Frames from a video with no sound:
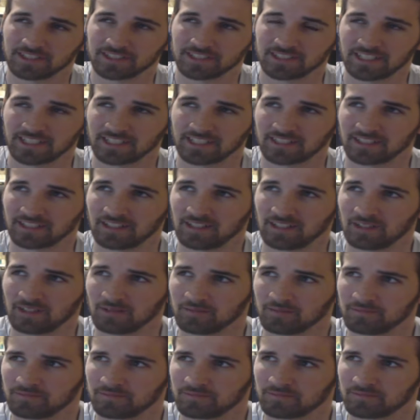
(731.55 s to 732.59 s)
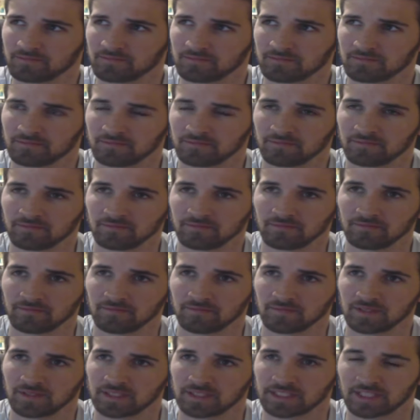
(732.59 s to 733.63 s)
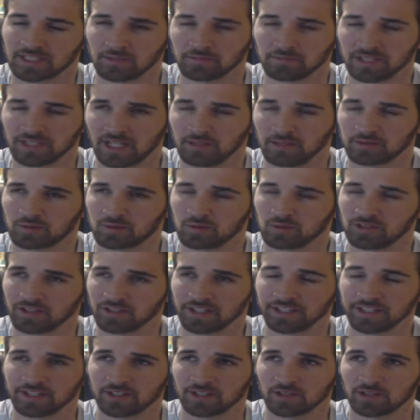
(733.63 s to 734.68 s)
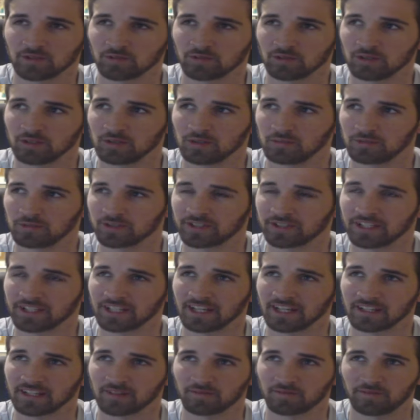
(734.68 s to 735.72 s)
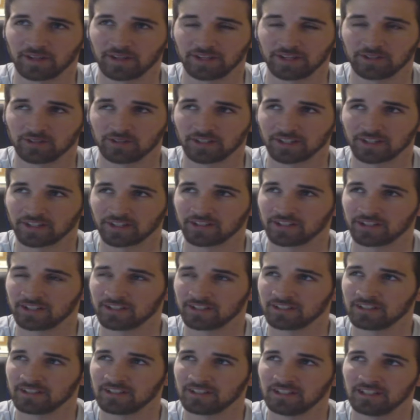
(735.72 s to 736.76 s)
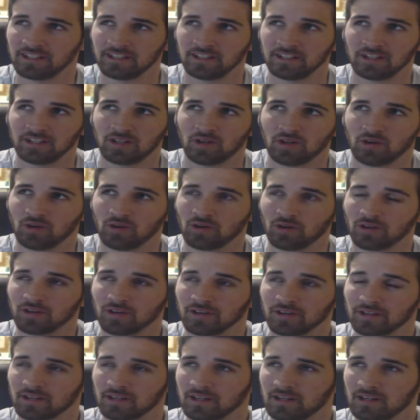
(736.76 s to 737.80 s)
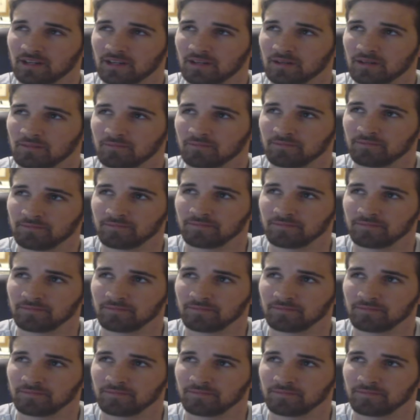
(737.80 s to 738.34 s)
Like um, sometimes when you're entering a room, you'll get like a fatal error, or um,